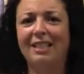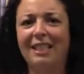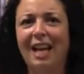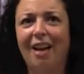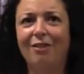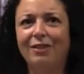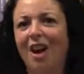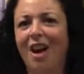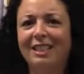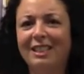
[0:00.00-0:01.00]
have
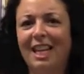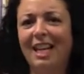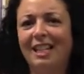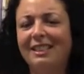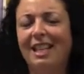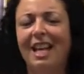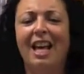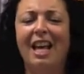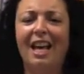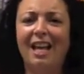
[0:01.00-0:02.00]
contests
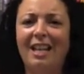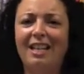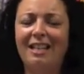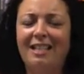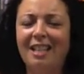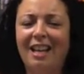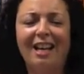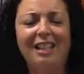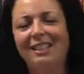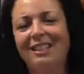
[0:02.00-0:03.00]
and
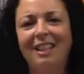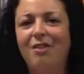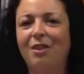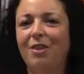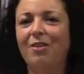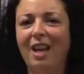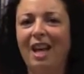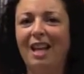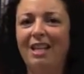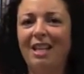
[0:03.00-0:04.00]
I just love them.
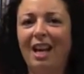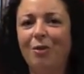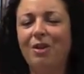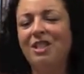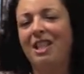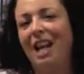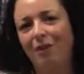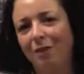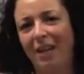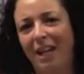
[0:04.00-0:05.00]
And I wish that
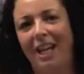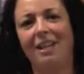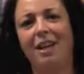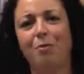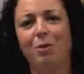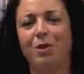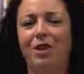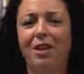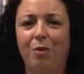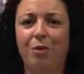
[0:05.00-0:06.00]
everybody had the
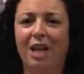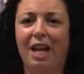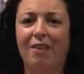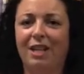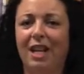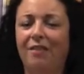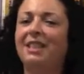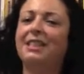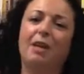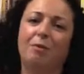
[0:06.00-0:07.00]
opportunity that we have to have
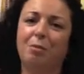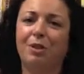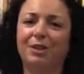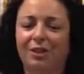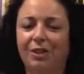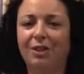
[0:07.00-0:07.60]
these type of bookstores